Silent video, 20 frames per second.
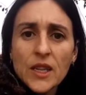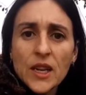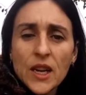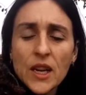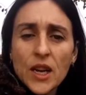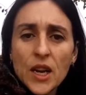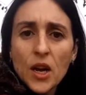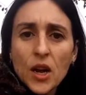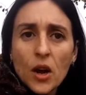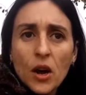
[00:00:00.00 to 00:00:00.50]

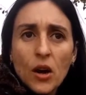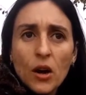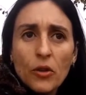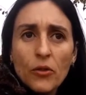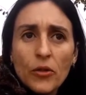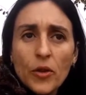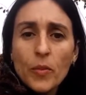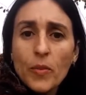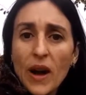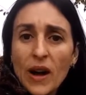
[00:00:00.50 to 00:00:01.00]

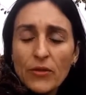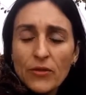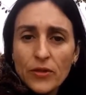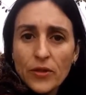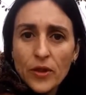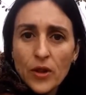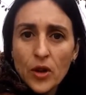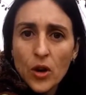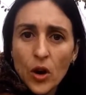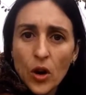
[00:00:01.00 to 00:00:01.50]
of a buff
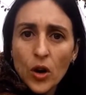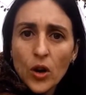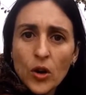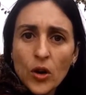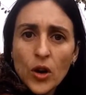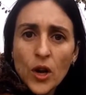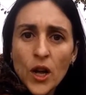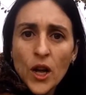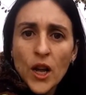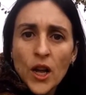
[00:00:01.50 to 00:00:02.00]

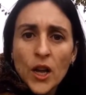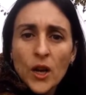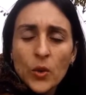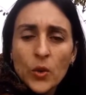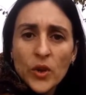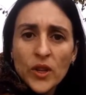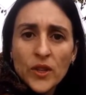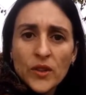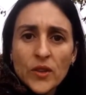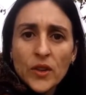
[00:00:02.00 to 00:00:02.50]
color
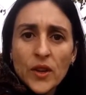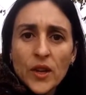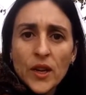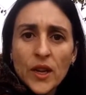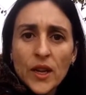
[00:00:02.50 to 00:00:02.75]
with